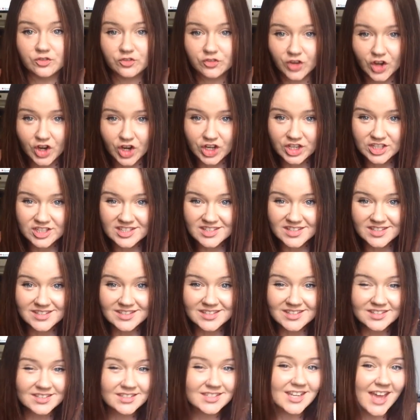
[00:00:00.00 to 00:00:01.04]

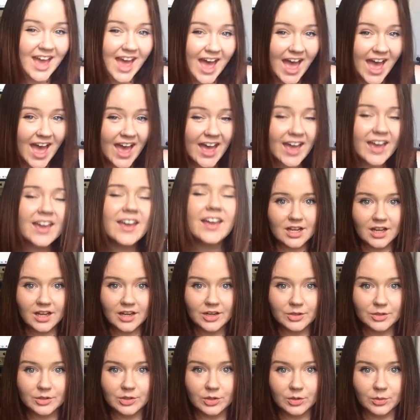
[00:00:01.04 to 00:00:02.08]
first tag. I
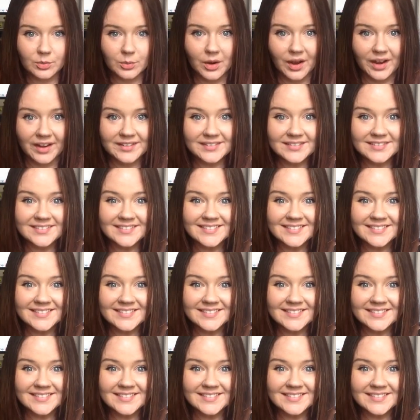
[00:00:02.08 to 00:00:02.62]
don't know why.